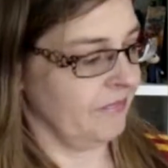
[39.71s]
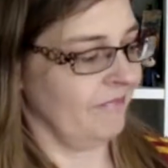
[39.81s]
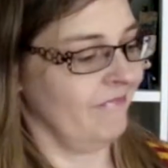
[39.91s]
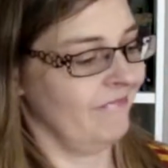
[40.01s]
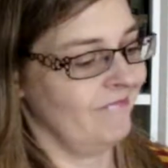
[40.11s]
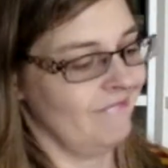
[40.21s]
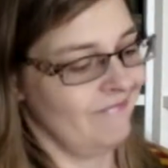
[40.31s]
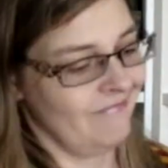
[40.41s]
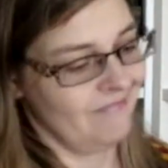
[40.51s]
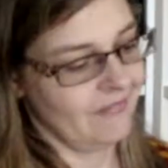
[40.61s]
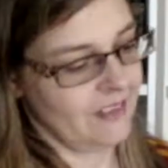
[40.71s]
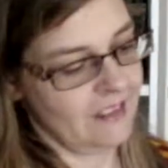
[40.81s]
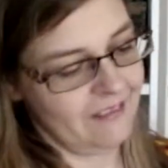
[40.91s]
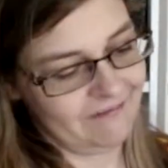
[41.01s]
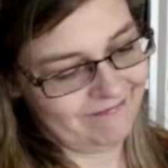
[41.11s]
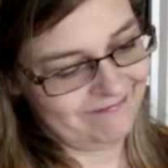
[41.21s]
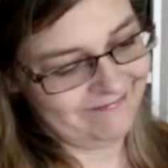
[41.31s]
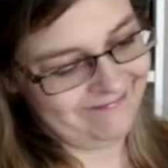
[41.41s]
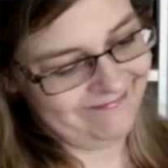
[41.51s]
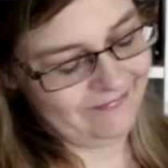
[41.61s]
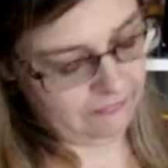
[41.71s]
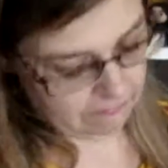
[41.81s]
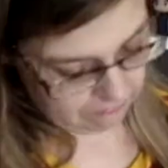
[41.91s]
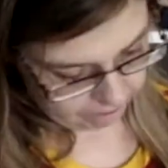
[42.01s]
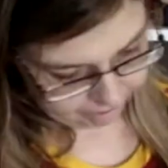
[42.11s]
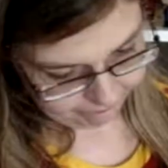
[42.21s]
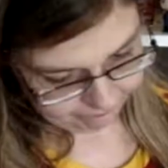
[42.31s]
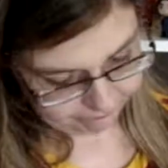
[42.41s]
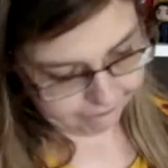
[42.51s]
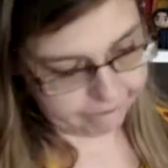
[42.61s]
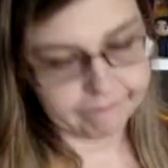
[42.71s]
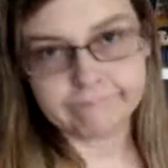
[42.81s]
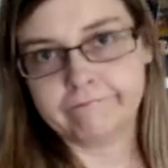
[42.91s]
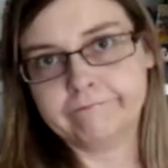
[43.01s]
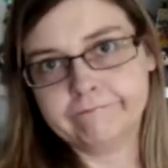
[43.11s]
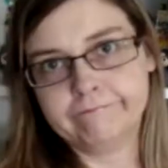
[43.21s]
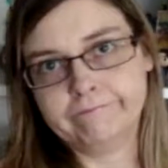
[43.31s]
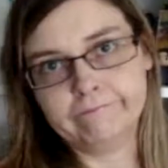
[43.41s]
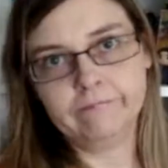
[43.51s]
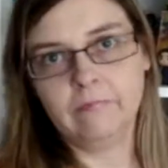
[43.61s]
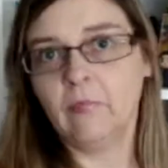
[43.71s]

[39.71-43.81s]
(no one is talking)